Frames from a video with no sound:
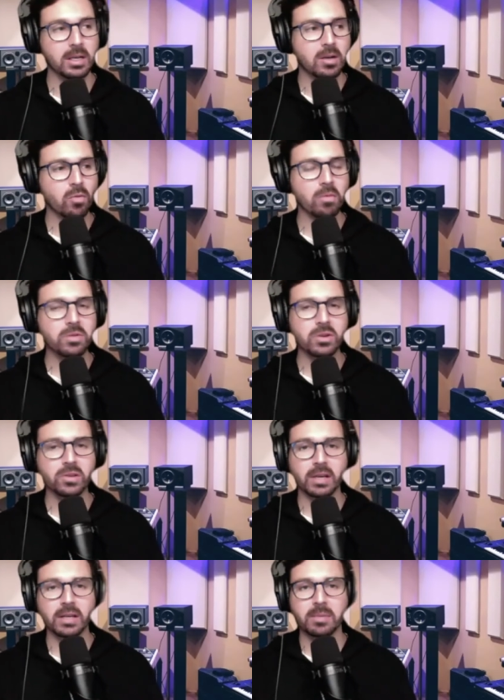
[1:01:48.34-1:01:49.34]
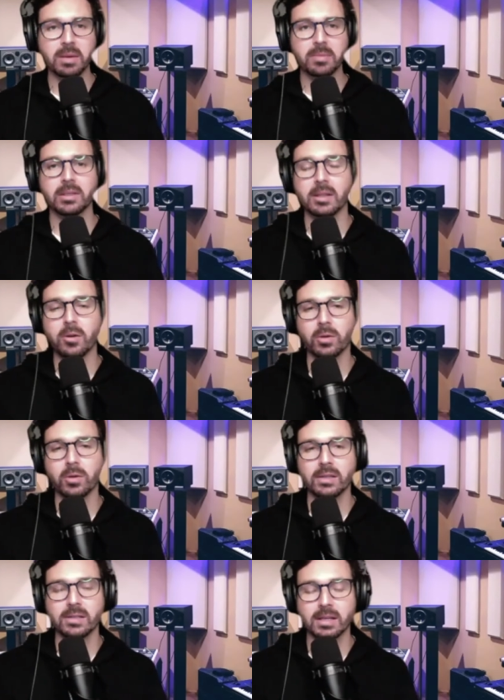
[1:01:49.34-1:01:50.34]
What would you say to people who are
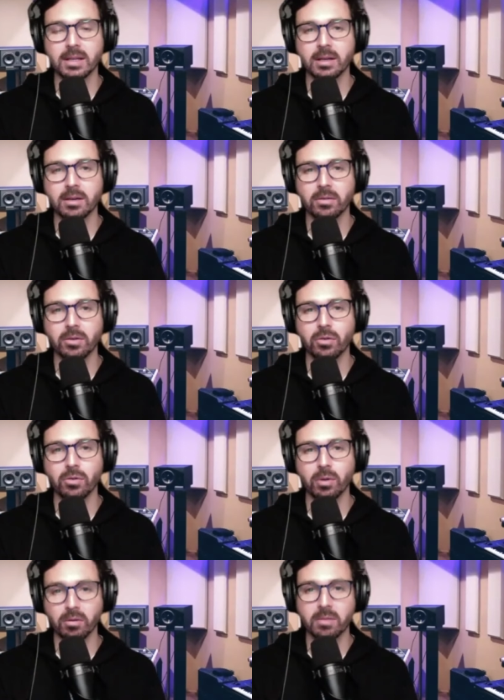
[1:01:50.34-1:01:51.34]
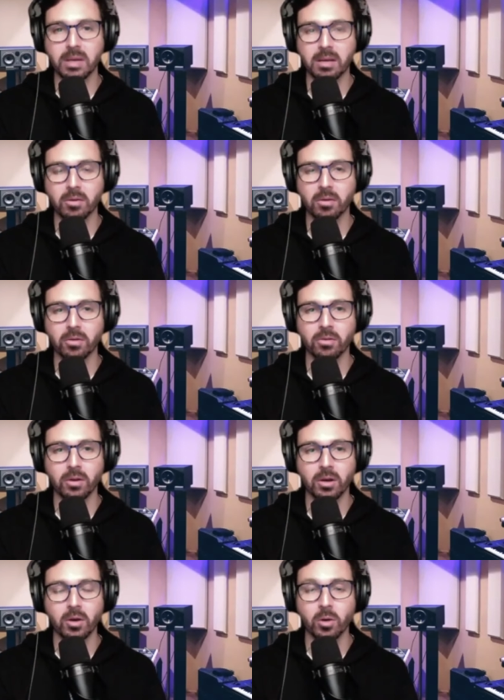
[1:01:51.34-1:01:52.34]
listening now, who are in PMO,
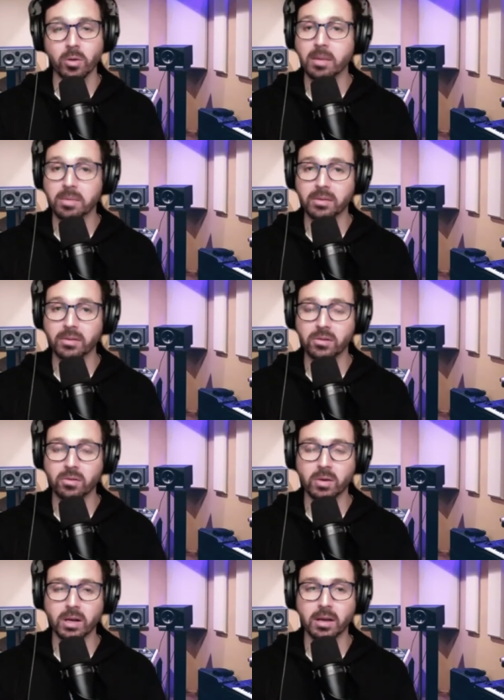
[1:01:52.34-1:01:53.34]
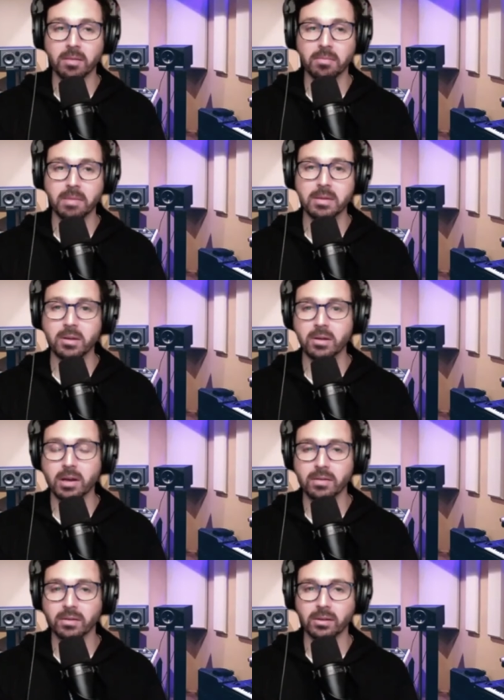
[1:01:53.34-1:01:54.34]
who are in that position where maybe they don't
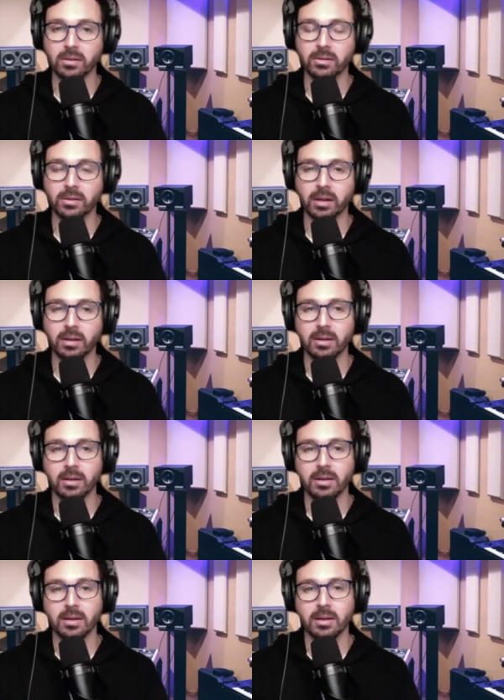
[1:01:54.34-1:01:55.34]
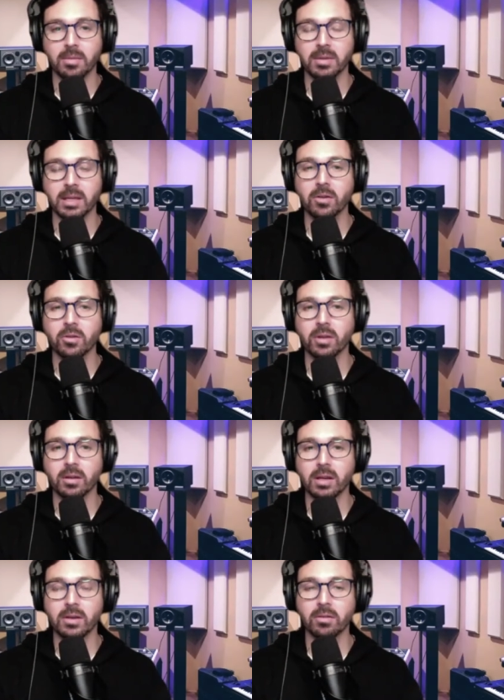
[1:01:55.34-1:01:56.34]
have the skill set, but they know that
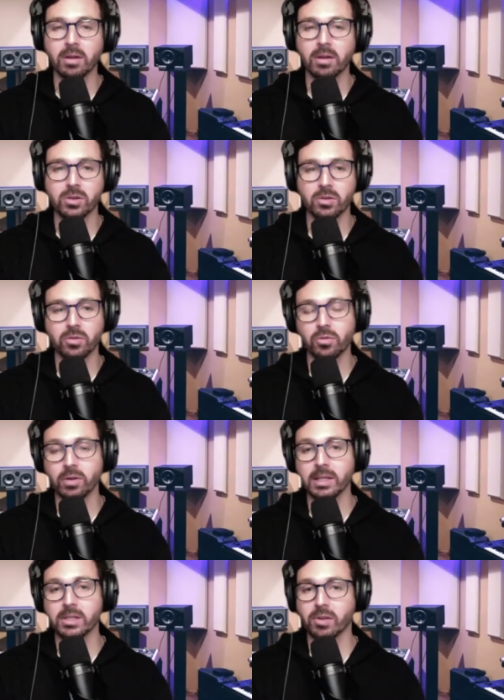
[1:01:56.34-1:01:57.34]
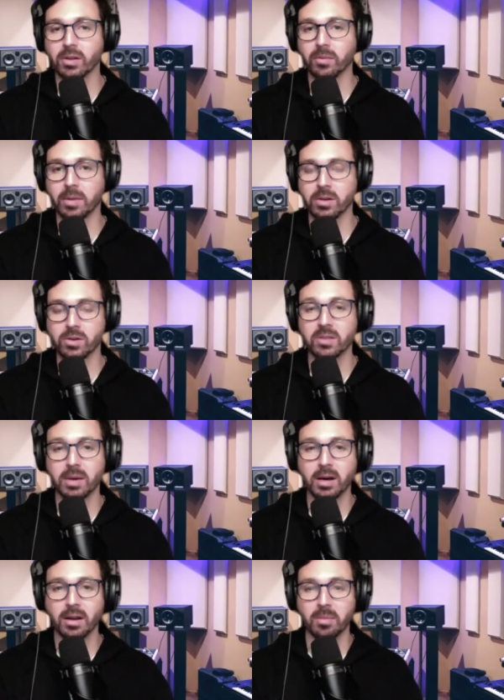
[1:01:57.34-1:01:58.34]
integration or at least transformation is
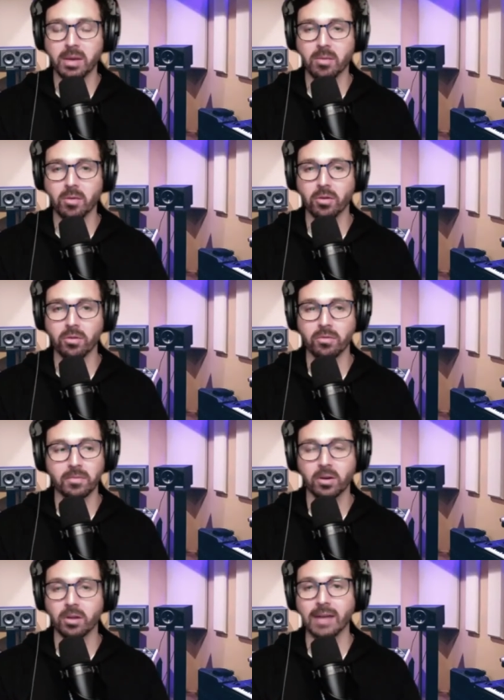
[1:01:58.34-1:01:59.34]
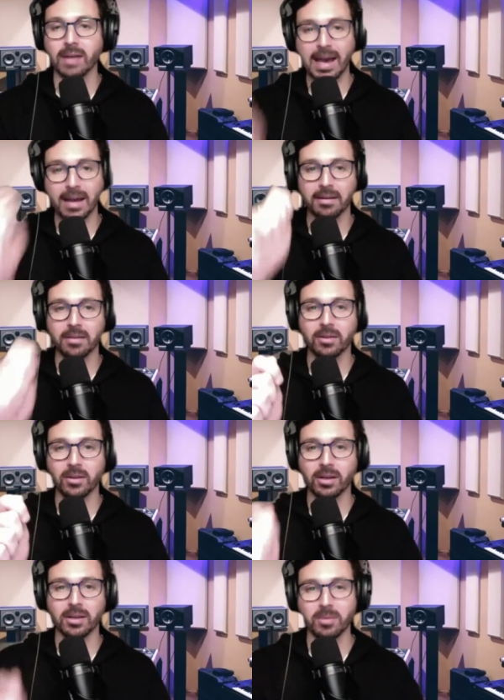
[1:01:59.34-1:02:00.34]
part of the PMO kind of hat, if you like?